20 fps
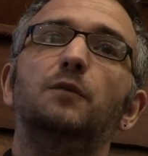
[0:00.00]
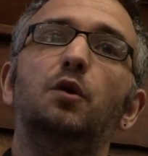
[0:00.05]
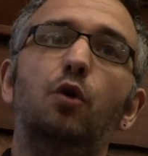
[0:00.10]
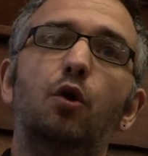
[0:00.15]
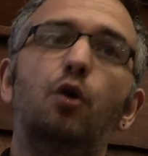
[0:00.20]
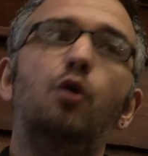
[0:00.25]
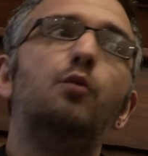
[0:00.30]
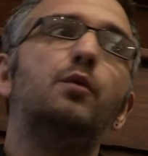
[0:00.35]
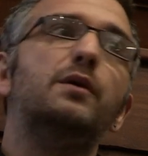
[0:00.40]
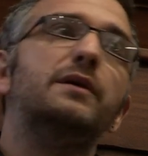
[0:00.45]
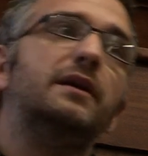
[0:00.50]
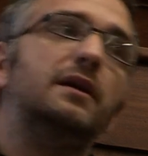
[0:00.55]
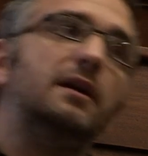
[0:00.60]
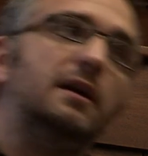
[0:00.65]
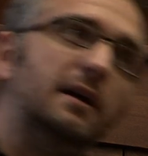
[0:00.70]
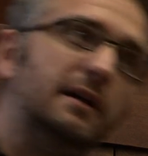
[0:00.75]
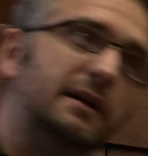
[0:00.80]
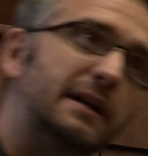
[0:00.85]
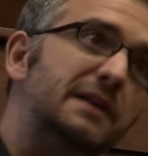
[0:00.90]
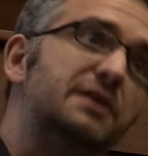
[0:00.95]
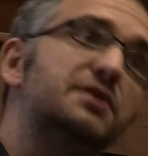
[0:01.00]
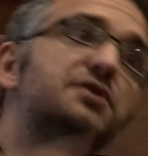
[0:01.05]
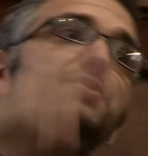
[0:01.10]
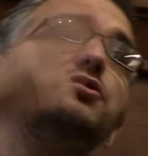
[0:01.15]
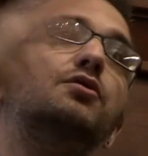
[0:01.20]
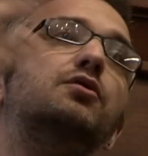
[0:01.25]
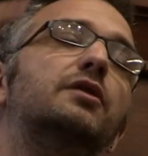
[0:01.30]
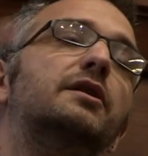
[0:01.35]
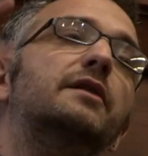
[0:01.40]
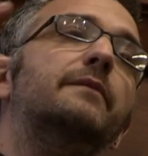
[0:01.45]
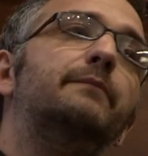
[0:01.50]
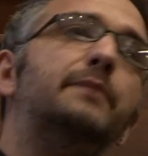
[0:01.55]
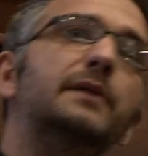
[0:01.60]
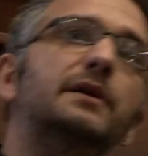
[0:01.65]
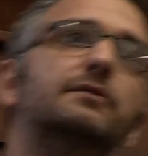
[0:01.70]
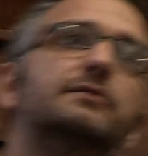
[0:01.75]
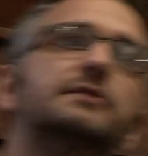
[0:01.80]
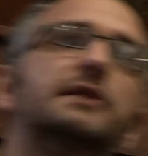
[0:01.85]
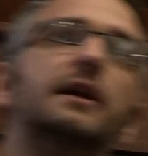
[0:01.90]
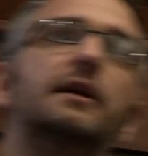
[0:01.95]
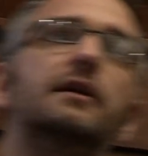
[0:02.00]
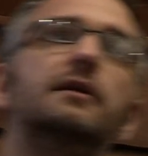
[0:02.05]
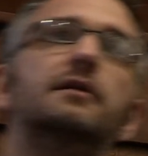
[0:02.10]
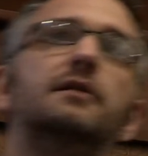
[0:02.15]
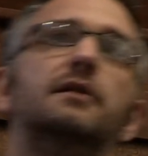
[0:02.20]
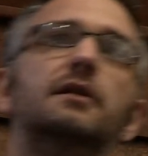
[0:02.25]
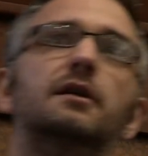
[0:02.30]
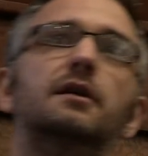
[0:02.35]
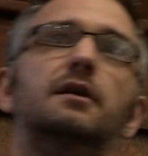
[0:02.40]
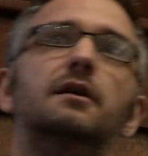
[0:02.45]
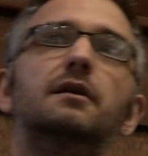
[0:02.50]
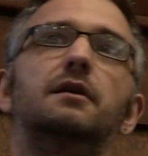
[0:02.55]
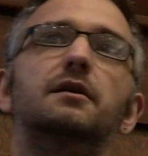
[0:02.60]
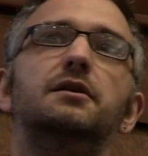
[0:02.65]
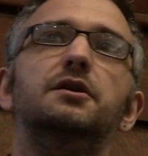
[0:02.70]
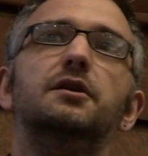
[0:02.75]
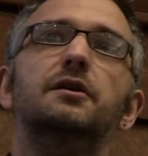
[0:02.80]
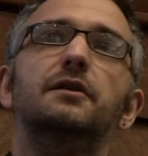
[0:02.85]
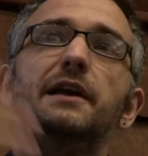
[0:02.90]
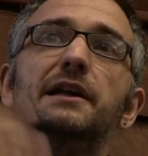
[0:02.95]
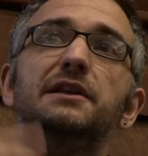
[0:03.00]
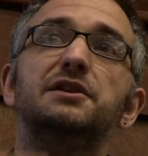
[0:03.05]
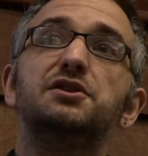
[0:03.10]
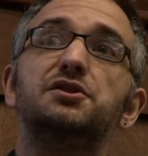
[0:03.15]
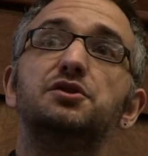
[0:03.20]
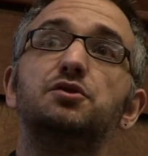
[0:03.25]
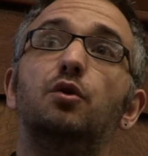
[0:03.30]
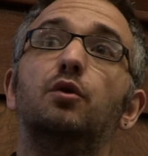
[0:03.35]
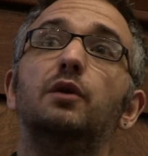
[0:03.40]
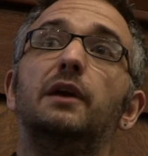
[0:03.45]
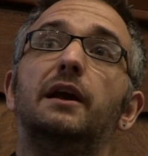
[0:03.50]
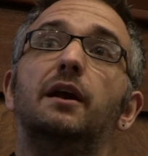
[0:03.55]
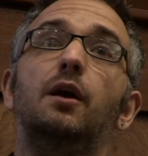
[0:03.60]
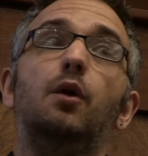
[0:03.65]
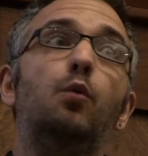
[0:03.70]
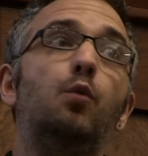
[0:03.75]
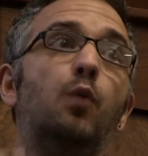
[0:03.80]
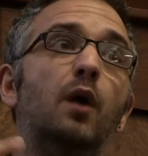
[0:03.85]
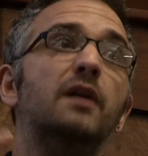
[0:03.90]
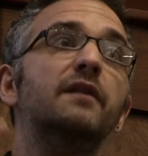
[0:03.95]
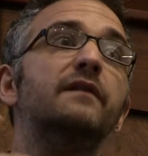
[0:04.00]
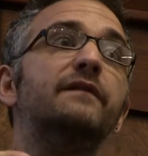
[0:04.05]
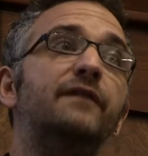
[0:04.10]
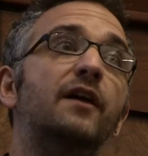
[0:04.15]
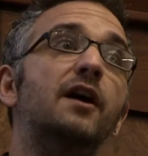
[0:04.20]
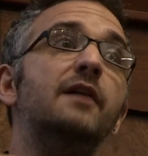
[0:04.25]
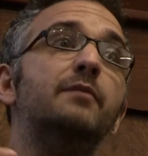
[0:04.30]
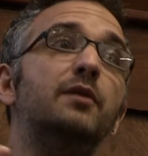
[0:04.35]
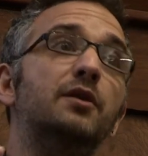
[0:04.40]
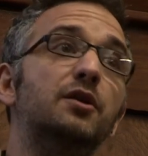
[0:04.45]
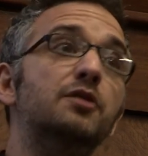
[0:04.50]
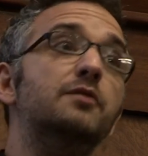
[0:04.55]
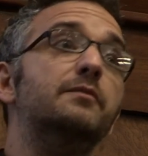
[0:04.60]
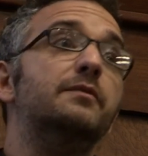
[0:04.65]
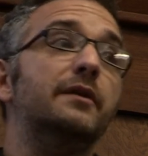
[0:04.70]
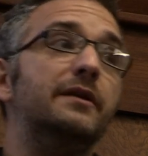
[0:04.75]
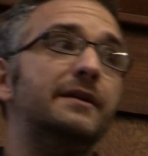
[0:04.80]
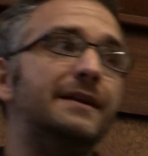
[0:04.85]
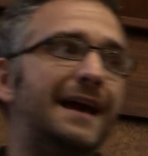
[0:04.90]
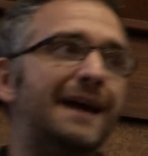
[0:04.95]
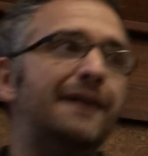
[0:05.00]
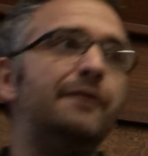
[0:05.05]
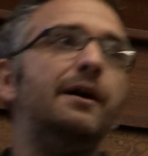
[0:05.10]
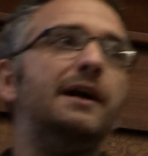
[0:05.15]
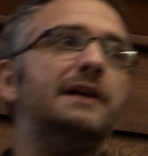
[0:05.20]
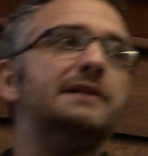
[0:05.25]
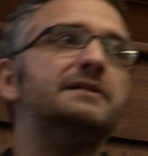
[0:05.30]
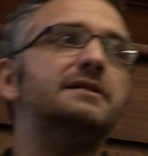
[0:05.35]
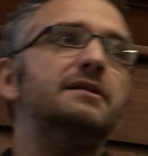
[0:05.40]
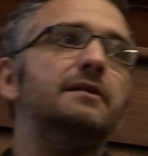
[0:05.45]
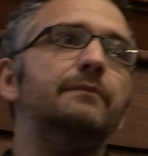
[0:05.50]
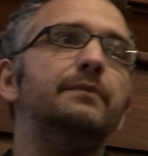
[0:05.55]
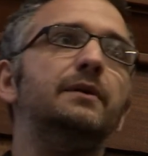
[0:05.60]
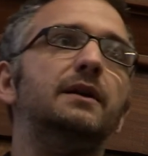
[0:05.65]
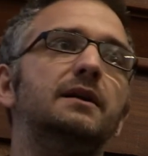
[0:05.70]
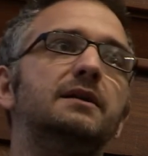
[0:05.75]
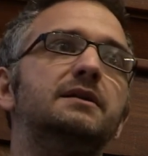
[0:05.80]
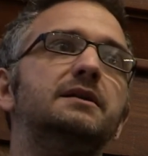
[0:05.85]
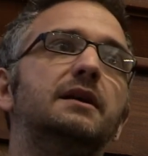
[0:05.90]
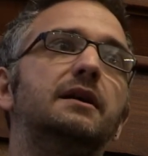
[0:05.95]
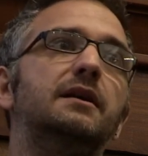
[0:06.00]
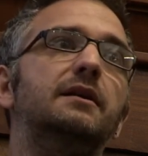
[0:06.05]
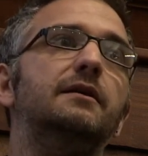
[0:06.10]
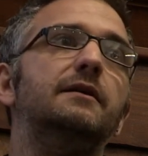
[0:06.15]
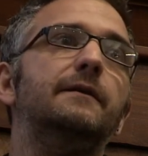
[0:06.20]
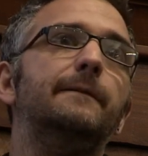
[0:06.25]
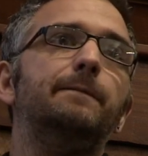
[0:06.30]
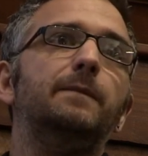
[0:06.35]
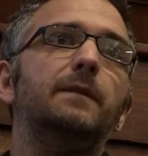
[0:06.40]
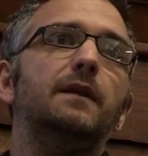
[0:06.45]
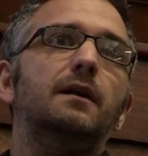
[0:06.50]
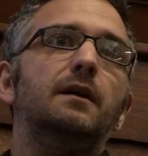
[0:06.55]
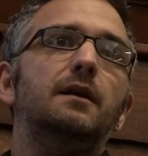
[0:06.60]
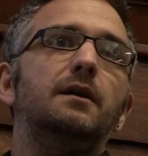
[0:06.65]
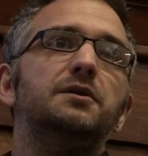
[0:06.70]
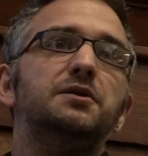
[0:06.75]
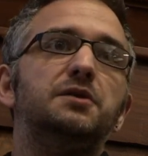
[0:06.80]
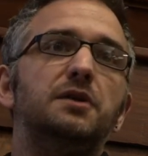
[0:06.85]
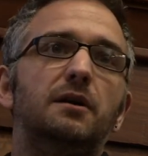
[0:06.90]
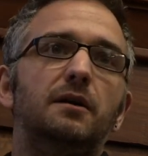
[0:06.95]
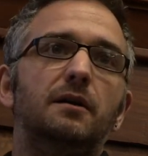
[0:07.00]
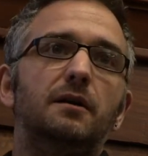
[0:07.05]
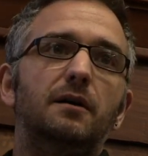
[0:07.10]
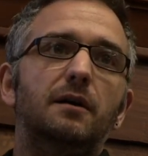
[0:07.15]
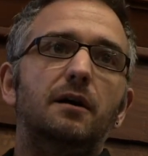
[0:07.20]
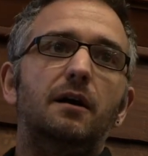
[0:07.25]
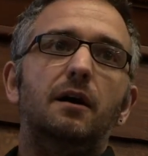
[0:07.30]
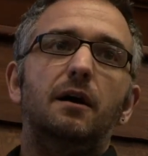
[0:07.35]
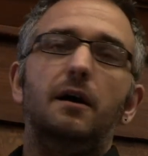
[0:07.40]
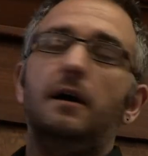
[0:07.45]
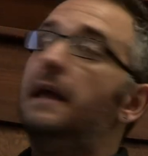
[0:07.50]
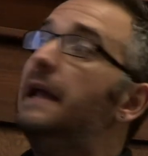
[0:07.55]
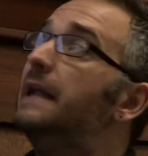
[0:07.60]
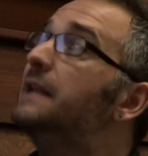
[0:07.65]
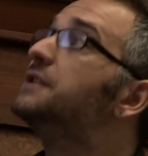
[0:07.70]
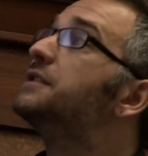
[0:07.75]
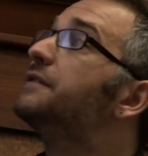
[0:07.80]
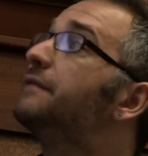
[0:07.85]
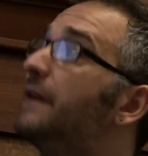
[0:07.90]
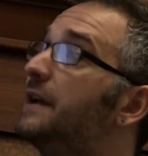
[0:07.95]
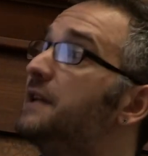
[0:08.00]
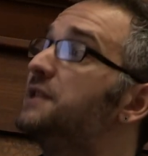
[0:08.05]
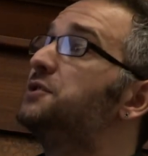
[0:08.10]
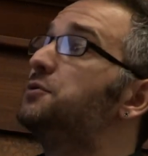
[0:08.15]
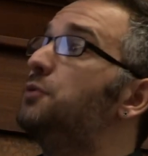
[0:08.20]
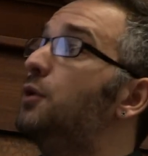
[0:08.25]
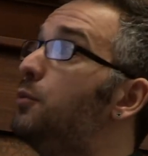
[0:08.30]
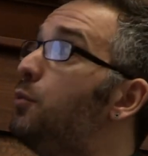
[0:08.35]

or within an install in a building, you're installing one fibre loop that now has the ability to interface to